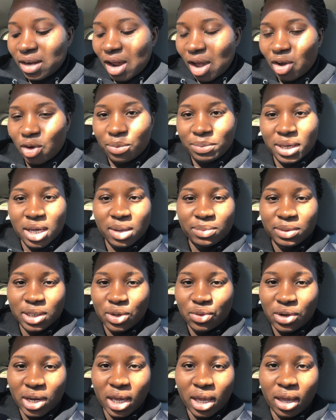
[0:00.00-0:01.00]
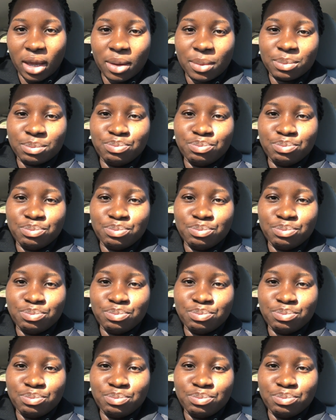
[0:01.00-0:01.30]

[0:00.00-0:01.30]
not gonna be uploading